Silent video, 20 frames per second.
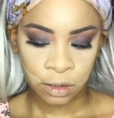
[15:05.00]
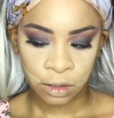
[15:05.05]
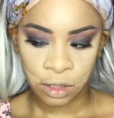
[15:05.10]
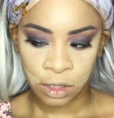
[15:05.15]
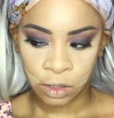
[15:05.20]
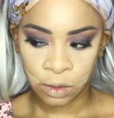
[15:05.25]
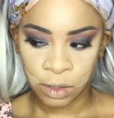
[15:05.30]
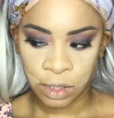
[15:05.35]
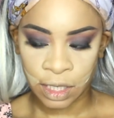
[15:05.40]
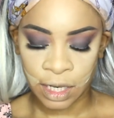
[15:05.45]

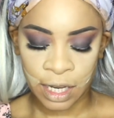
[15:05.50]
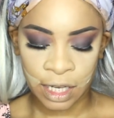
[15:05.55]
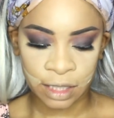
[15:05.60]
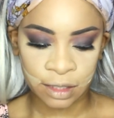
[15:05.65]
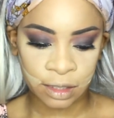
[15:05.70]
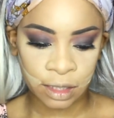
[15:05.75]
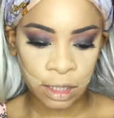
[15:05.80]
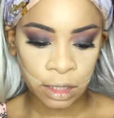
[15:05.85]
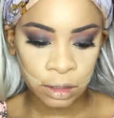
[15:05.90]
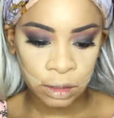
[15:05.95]
just all the
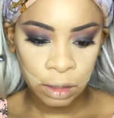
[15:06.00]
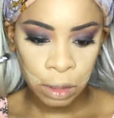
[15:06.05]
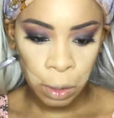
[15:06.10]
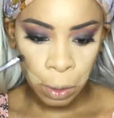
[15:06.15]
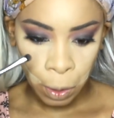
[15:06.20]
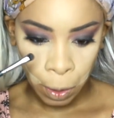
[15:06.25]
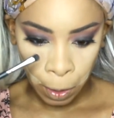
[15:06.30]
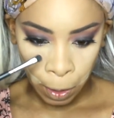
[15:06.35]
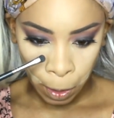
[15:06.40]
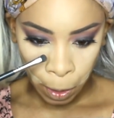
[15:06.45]
excess.
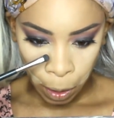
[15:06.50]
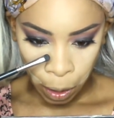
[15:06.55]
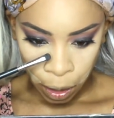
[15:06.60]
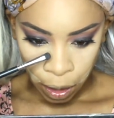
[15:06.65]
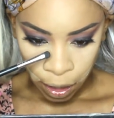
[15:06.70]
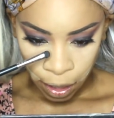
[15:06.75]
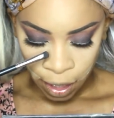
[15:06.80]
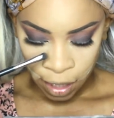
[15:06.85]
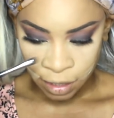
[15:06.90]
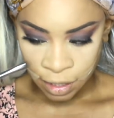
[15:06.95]

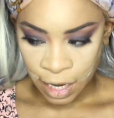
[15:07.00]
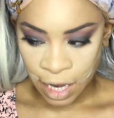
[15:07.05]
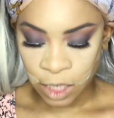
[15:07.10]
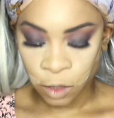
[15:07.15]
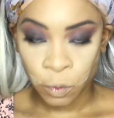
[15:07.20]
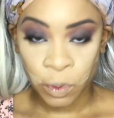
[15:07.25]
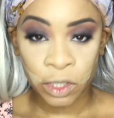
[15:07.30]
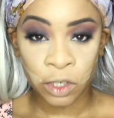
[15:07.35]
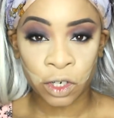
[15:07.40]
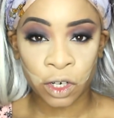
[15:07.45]
And guys,
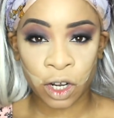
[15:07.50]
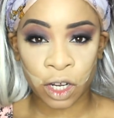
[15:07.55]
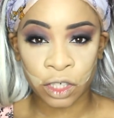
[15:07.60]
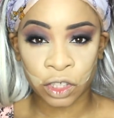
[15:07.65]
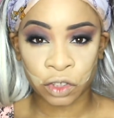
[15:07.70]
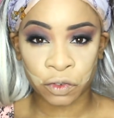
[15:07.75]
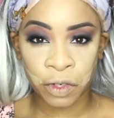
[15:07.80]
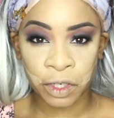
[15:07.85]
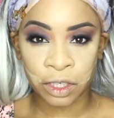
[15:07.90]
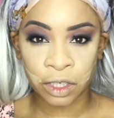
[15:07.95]
when you're
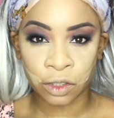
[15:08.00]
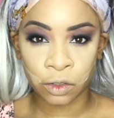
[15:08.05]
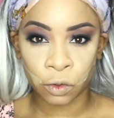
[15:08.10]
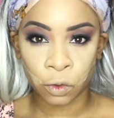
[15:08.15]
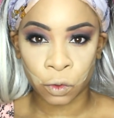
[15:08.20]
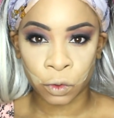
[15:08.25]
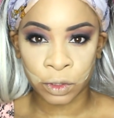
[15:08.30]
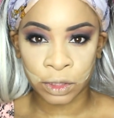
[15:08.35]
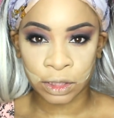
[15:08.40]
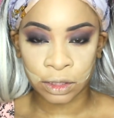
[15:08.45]
contouring your
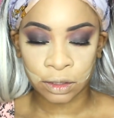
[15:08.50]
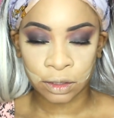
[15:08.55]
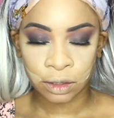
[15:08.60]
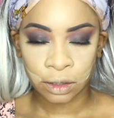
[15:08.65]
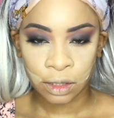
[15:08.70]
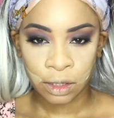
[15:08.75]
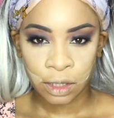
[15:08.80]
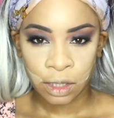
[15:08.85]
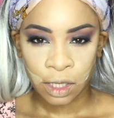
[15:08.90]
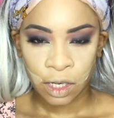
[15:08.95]
nose,
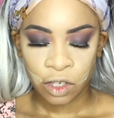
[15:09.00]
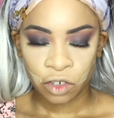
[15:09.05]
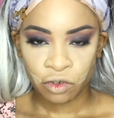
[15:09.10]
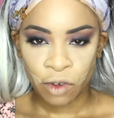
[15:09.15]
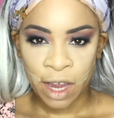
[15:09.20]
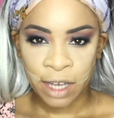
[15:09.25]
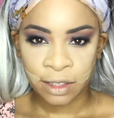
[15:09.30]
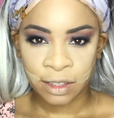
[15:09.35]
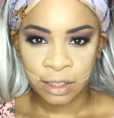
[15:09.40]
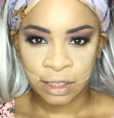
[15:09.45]

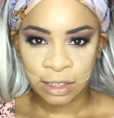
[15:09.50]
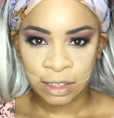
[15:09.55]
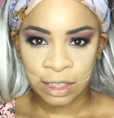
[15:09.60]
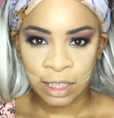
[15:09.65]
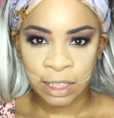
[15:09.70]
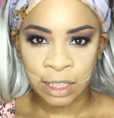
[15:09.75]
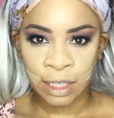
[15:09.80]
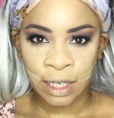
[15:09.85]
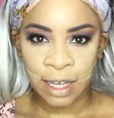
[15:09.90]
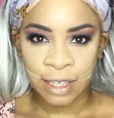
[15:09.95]
try to
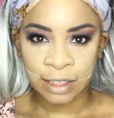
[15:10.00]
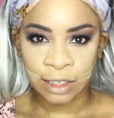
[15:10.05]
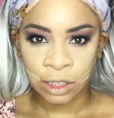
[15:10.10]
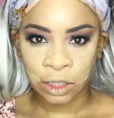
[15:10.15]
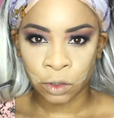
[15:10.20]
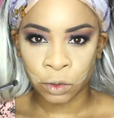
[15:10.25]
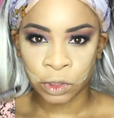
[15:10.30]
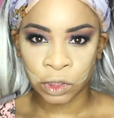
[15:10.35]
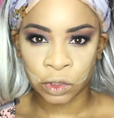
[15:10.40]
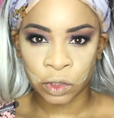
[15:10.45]
stay as
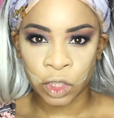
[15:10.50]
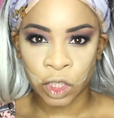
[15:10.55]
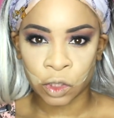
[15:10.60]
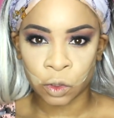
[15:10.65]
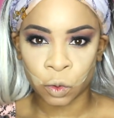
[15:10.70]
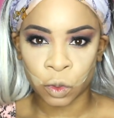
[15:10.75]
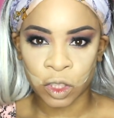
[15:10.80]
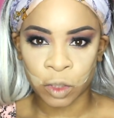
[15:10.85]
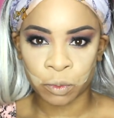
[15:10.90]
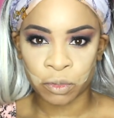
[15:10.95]
close to your
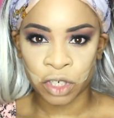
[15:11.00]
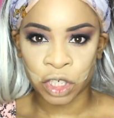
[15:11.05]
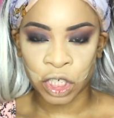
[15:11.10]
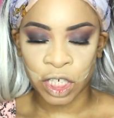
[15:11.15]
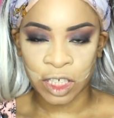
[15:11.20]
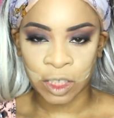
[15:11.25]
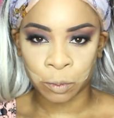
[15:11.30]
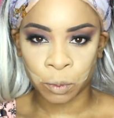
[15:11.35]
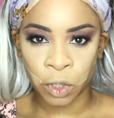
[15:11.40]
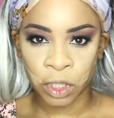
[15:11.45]
nose bridge
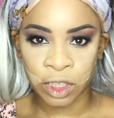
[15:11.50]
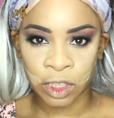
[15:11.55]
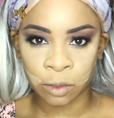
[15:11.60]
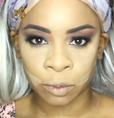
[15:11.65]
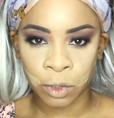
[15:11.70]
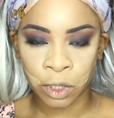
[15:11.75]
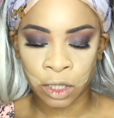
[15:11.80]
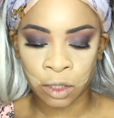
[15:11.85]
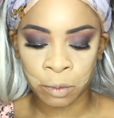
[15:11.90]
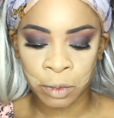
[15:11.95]
as
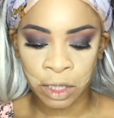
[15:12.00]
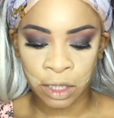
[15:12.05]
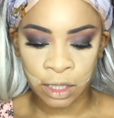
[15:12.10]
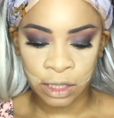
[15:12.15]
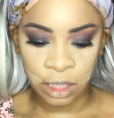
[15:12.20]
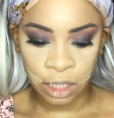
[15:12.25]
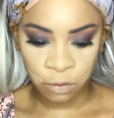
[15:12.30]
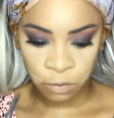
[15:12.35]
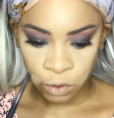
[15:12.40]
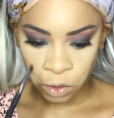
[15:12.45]
possible,
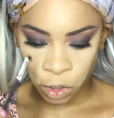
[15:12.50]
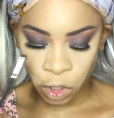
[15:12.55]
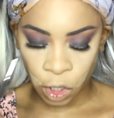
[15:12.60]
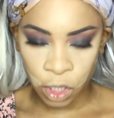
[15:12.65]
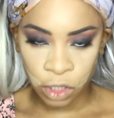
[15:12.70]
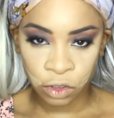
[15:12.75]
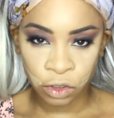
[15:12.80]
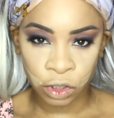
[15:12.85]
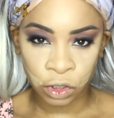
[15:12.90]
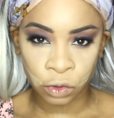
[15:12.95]
because if you
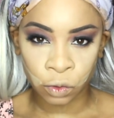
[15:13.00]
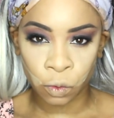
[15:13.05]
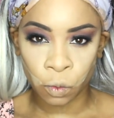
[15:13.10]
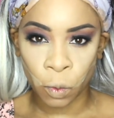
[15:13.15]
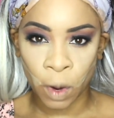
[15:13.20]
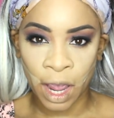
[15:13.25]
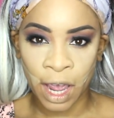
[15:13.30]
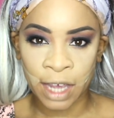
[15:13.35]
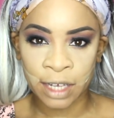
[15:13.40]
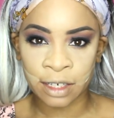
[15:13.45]
contour too
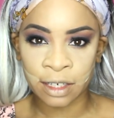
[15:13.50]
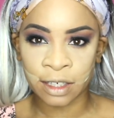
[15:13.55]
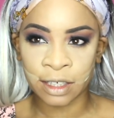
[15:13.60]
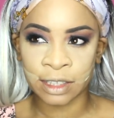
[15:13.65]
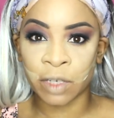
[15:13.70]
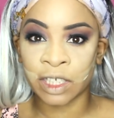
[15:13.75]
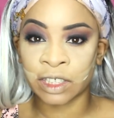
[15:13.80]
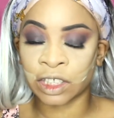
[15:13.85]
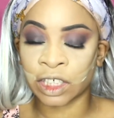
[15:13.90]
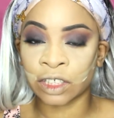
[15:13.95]
wide,
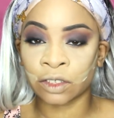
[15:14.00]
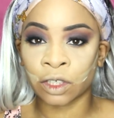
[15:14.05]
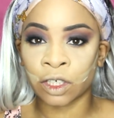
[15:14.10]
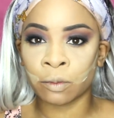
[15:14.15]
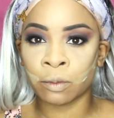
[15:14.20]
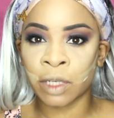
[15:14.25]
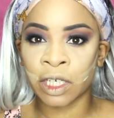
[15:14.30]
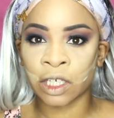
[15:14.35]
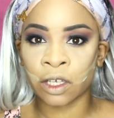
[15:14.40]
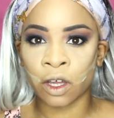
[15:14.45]
it's just going
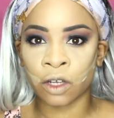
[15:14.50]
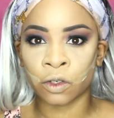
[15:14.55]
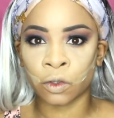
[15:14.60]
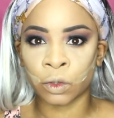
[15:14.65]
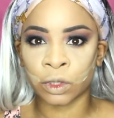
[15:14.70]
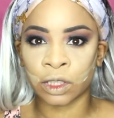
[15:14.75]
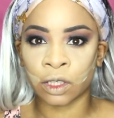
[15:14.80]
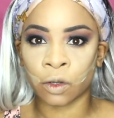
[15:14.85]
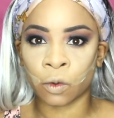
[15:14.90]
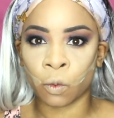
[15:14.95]
to make your
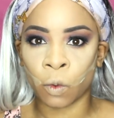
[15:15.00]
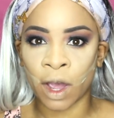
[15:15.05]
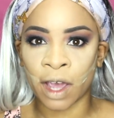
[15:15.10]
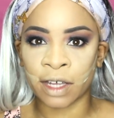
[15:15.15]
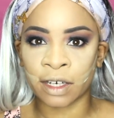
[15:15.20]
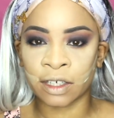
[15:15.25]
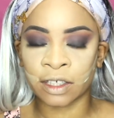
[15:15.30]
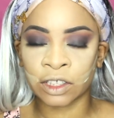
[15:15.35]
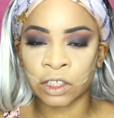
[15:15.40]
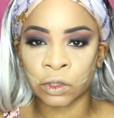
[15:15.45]
nose look
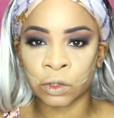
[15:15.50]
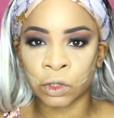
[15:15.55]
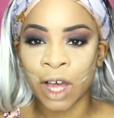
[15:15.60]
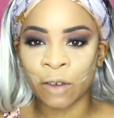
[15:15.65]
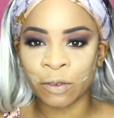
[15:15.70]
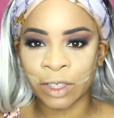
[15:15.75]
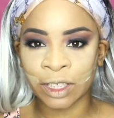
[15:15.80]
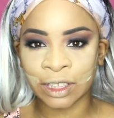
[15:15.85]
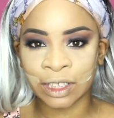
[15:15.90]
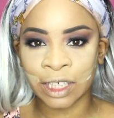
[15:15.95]
wider. So you
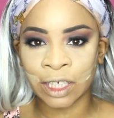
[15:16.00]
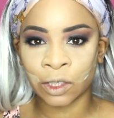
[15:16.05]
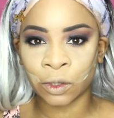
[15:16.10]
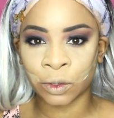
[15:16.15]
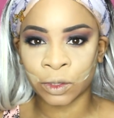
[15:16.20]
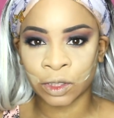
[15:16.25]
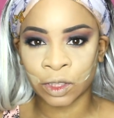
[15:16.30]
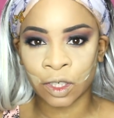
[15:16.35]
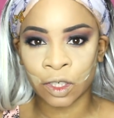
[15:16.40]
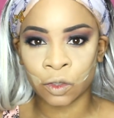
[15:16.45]
have to stay
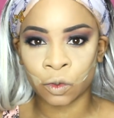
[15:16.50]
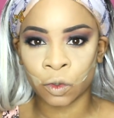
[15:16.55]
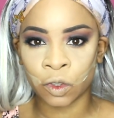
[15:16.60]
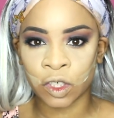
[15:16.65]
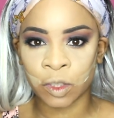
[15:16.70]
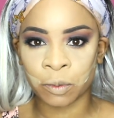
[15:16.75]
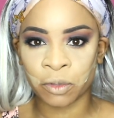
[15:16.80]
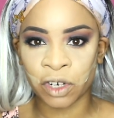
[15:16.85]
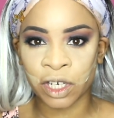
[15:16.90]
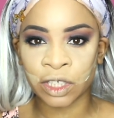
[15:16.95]
close to your
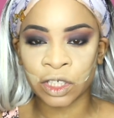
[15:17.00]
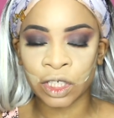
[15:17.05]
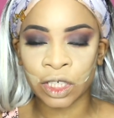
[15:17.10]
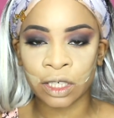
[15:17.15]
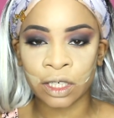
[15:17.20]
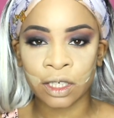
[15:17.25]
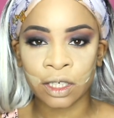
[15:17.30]
nose bridge